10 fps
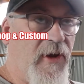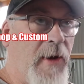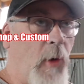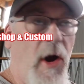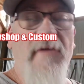
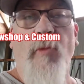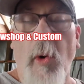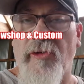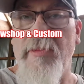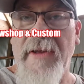Um, I haven't
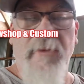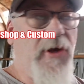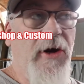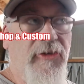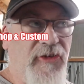watched many
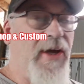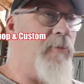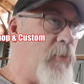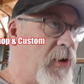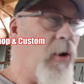videos yet,
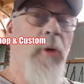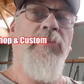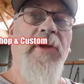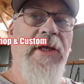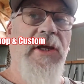but I'm
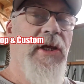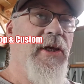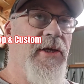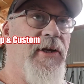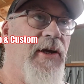
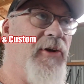getting